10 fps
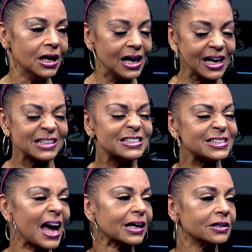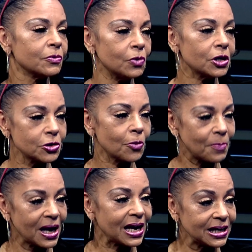exactly what your
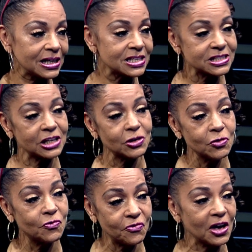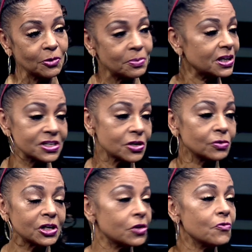pain is that you felt, because
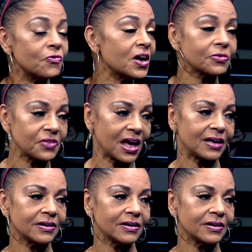only you felt that.